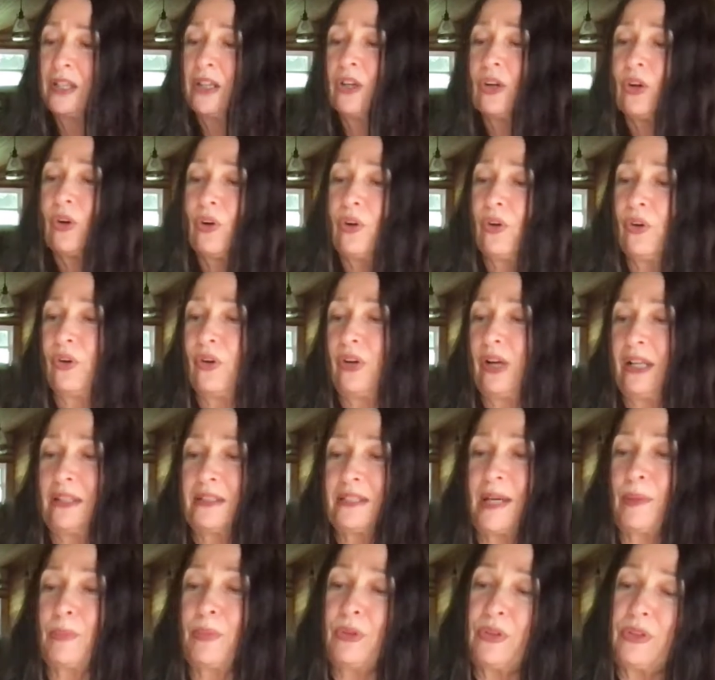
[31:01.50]
Or on
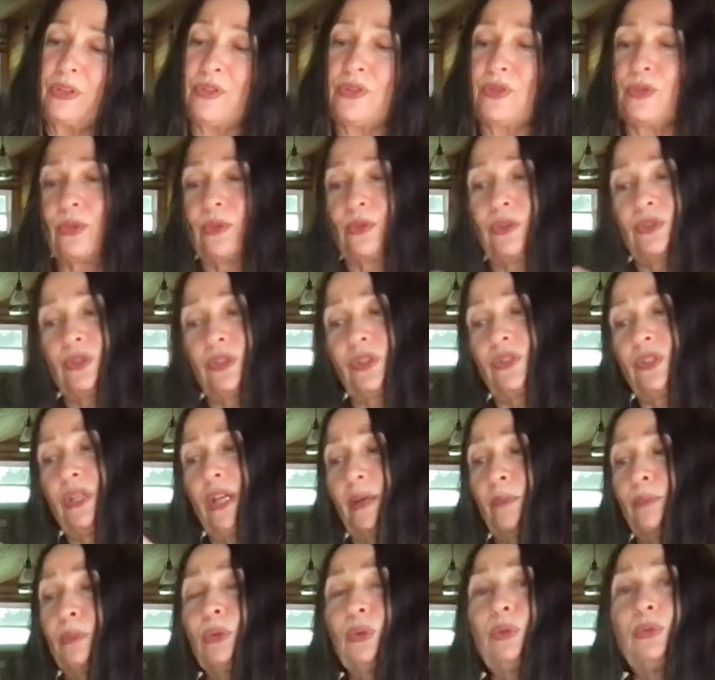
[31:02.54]
top of this, you could just take
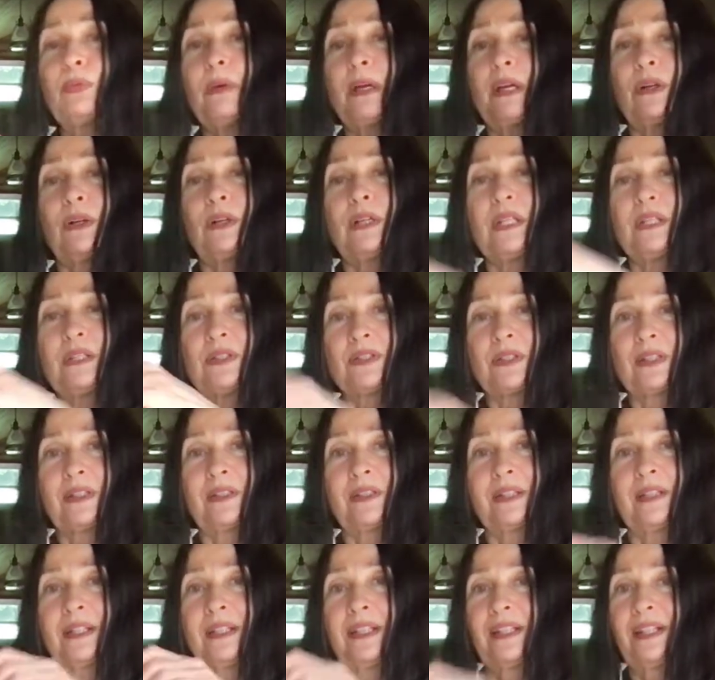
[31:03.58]
blueberries and
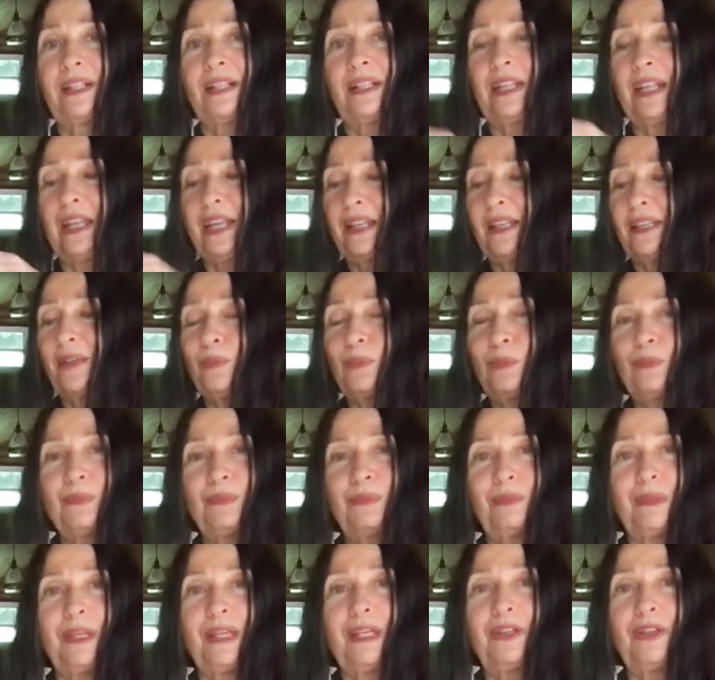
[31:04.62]
lay them
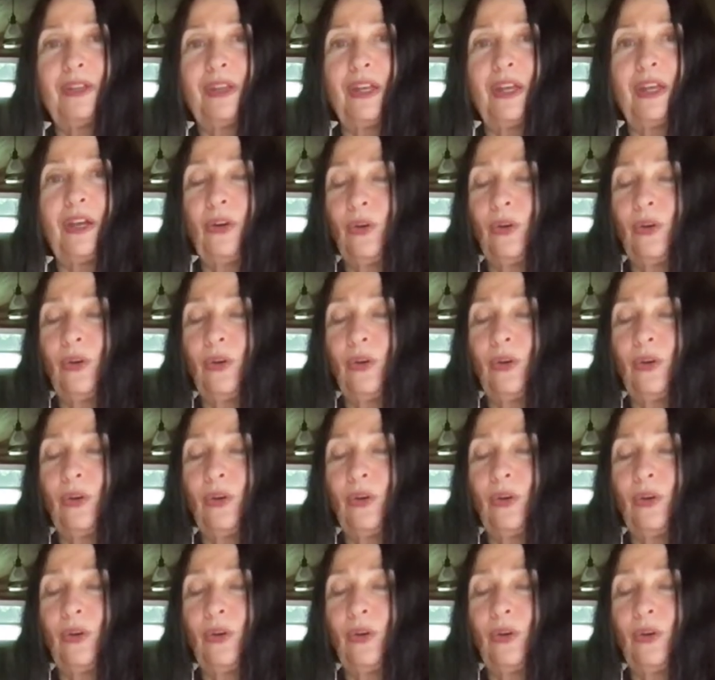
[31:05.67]
in there.